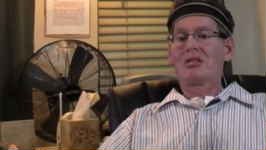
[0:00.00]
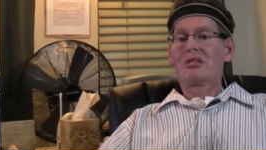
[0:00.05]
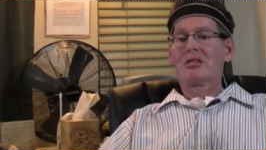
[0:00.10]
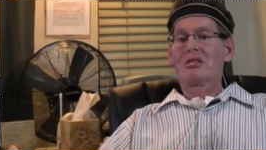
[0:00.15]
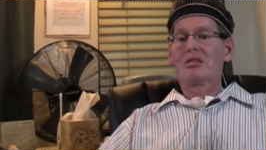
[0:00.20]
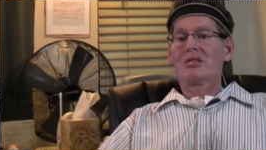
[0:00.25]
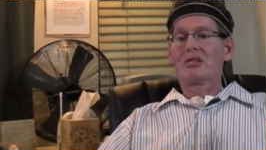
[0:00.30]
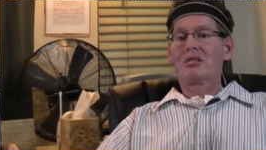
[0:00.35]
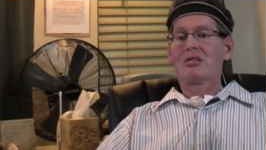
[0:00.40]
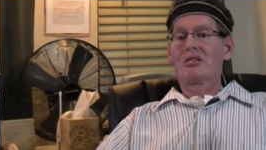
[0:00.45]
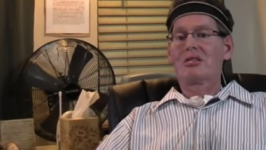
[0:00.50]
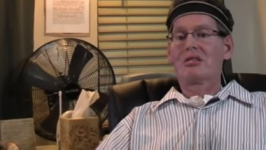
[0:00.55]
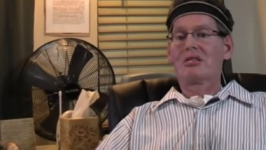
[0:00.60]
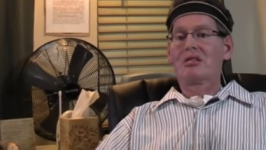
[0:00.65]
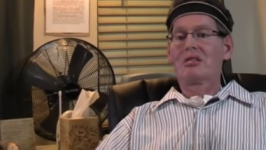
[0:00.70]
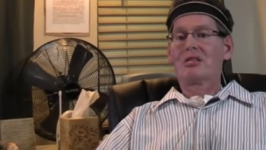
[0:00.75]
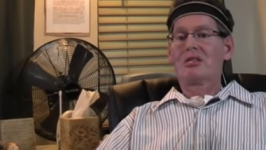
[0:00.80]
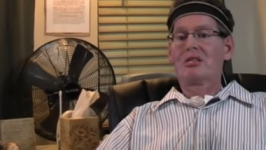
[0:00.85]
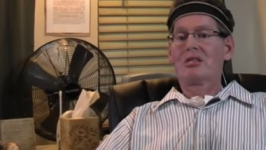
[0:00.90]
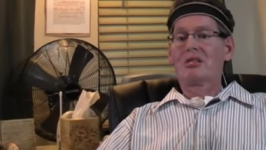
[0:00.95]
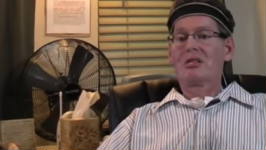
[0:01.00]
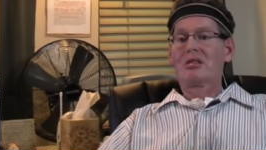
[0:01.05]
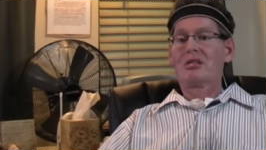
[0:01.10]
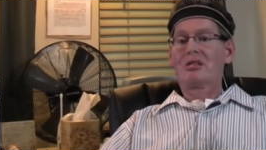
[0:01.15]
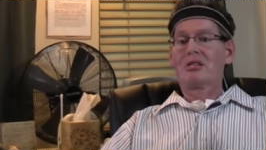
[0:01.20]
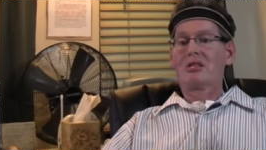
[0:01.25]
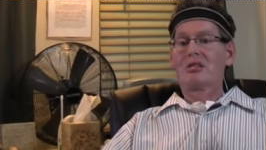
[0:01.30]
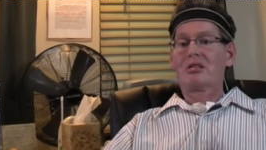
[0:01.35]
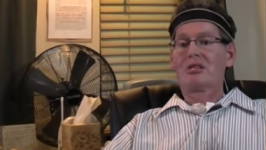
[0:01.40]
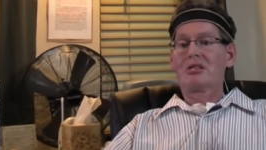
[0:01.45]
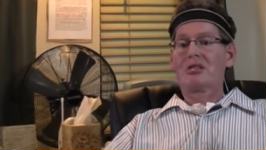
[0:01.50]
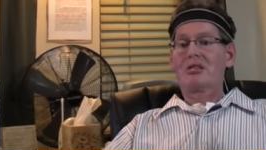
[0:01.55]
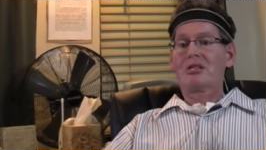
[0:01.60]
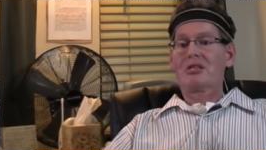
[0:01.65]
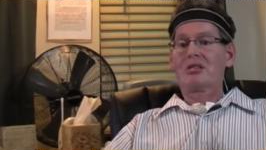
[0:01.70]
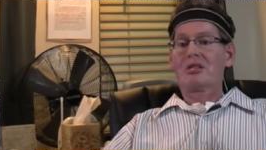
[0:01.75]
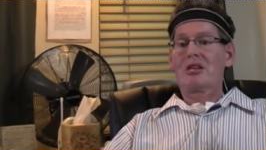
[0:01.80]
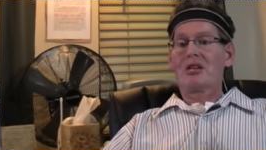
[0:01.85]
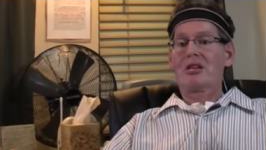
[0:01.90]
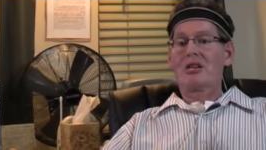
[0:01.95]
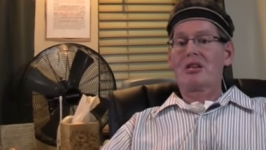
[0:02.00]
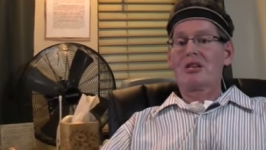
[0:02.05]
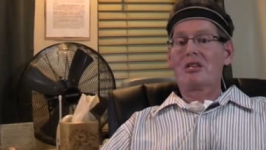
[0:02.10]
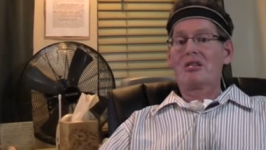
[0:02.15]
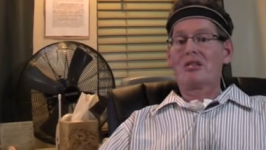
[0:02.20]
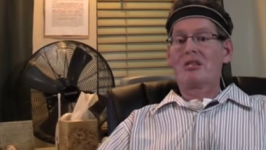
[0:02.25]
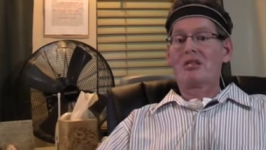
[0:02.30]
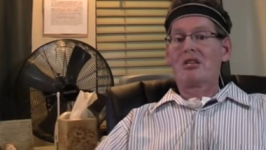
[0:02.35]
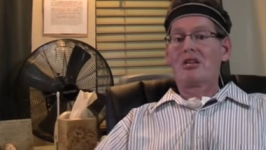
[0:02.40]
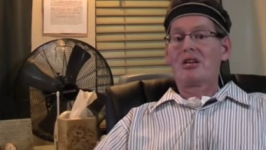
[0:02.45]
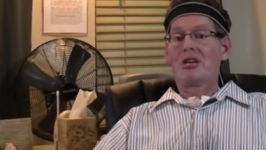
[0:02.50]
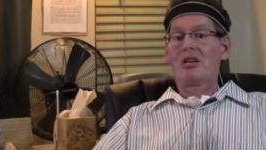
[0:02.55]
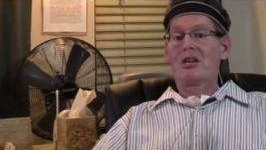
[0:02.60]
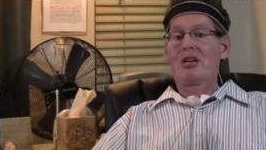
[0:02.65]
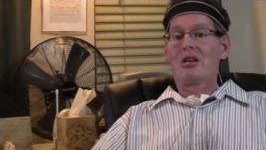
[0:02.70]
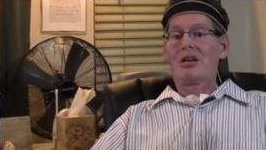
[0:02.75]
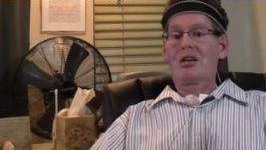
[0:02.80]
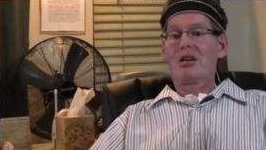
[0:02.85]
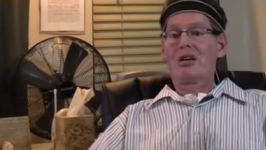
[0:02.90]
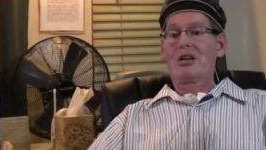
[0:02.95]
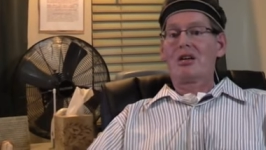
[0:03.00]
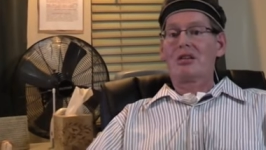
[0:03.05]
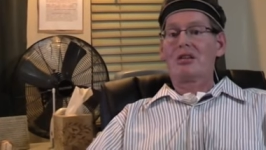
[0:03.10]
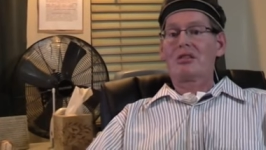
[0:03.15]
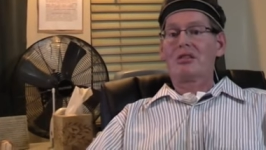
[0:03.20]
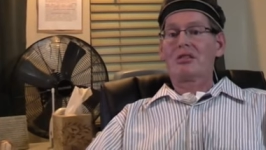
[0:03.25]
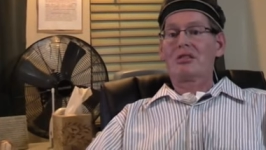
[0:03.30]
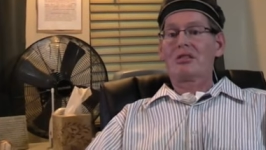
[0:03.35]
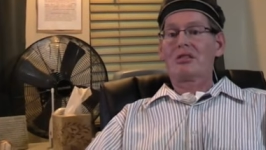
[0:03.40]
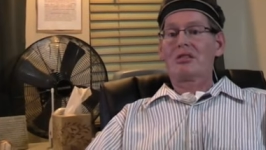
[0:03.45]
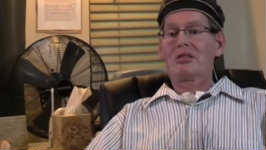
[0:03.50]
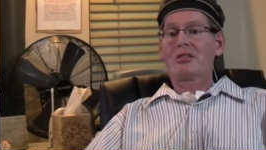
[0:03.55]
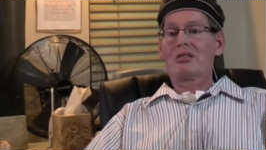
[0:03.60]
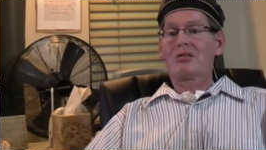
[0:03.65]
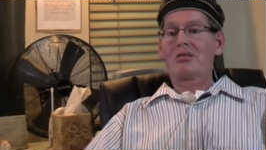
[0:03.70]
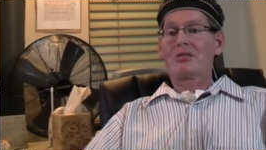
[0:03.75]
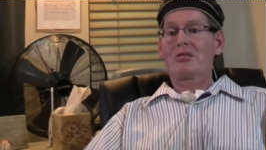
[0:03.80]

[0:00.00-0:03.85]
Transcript: Um, but I would say within our family,